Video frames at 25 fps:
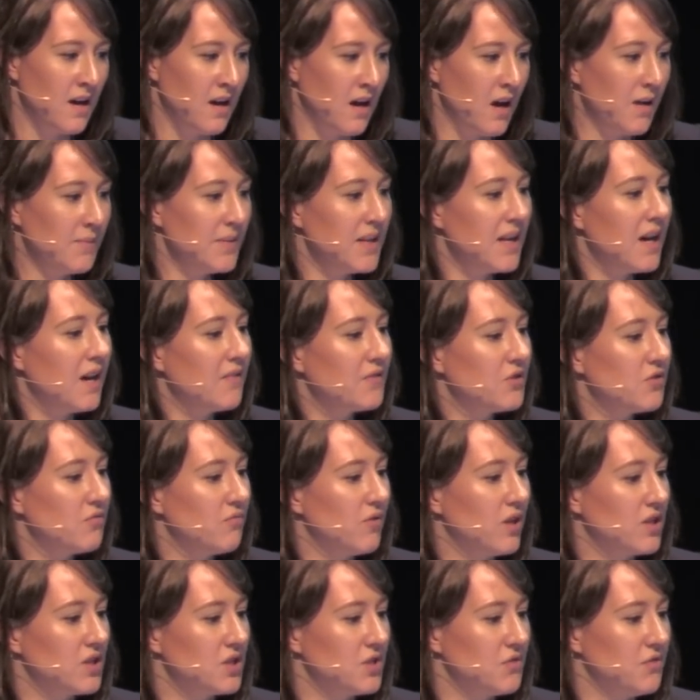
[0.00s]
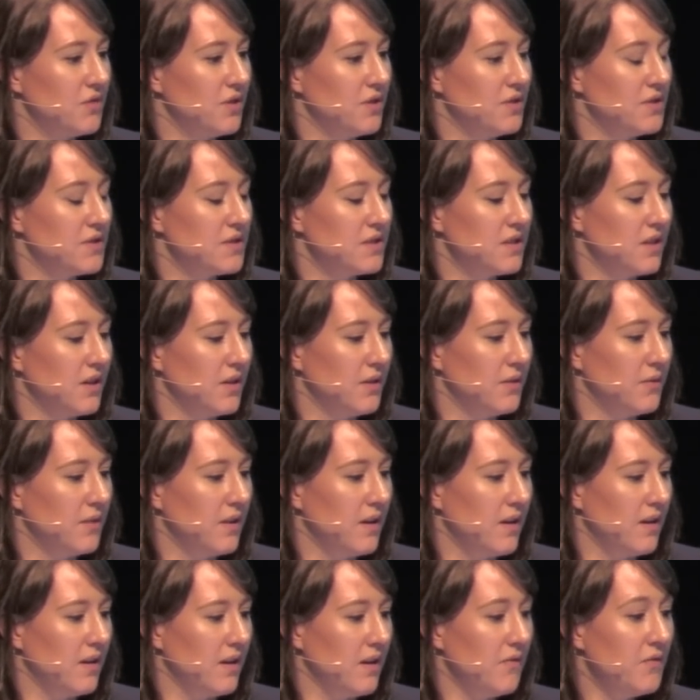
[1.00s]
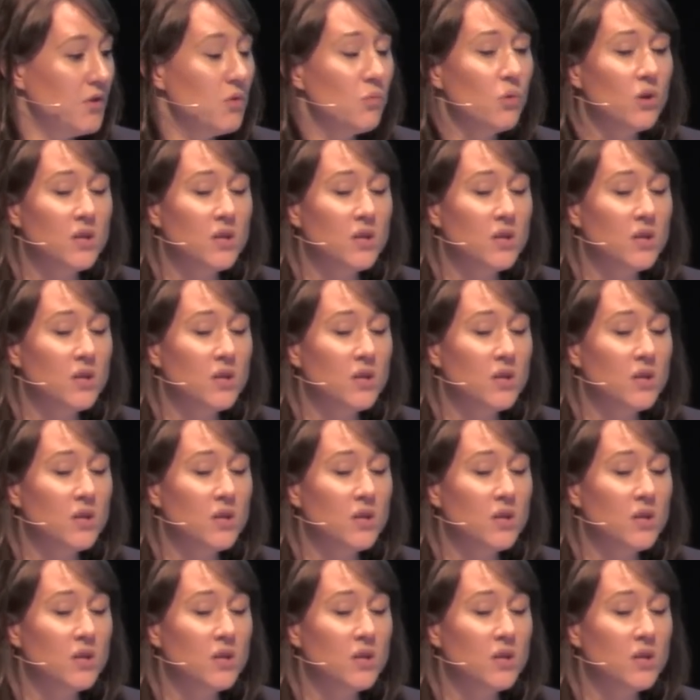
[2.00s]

I'm going to have to rush through. So if you